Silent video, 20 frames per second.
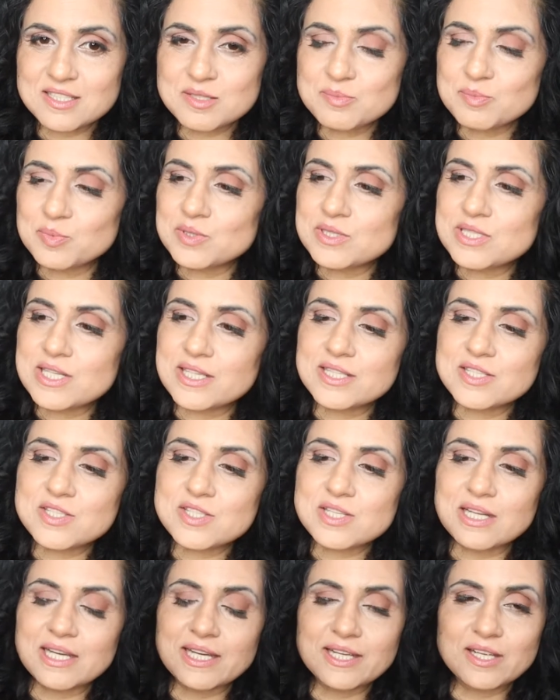Just take
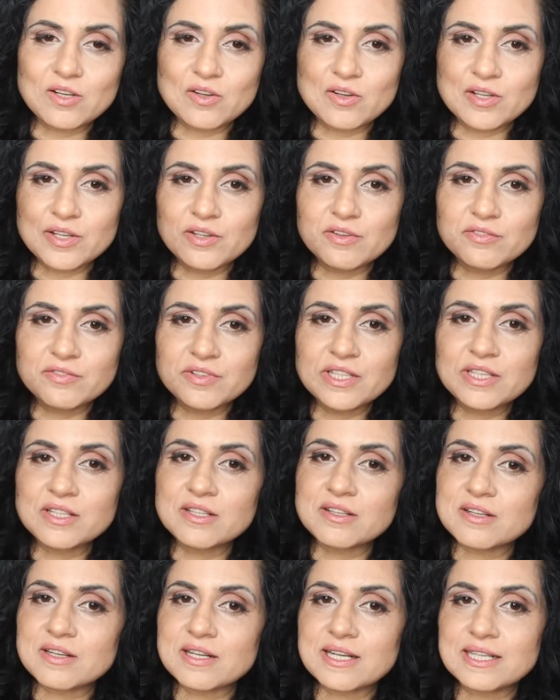it like on your
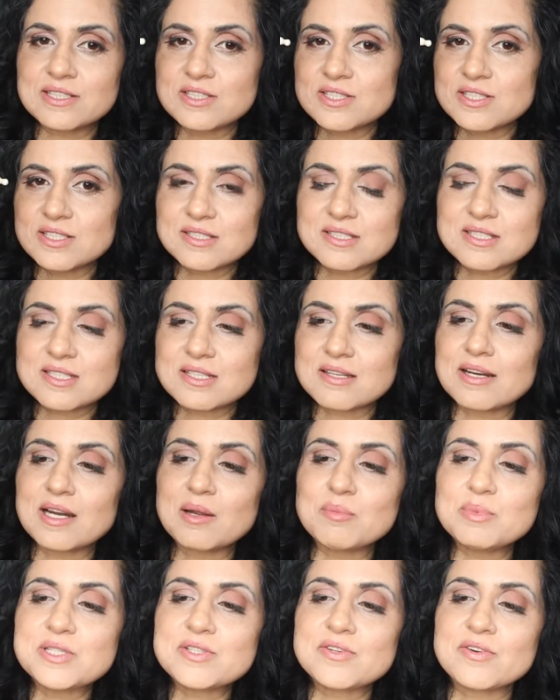finger and just
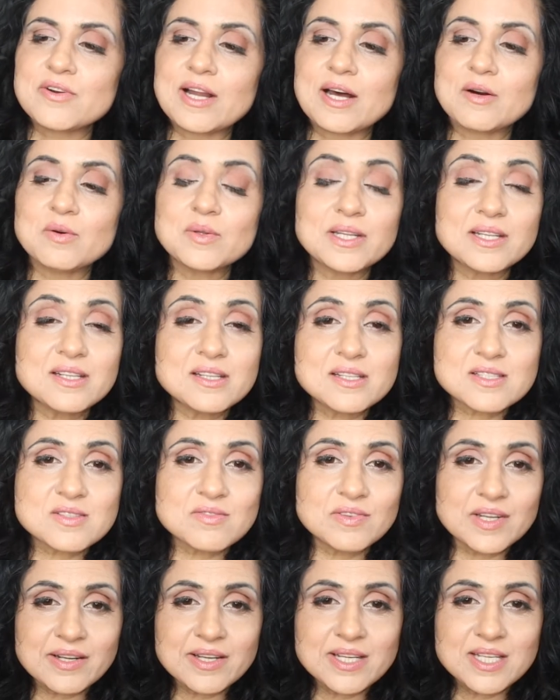rub it around, and it's
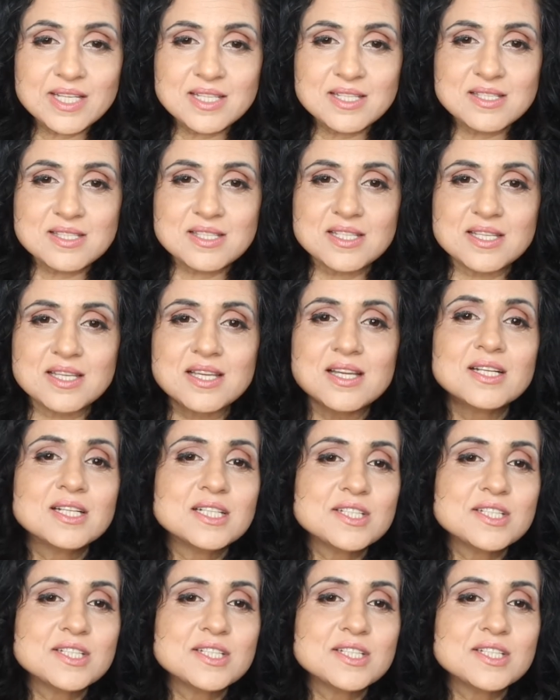very easy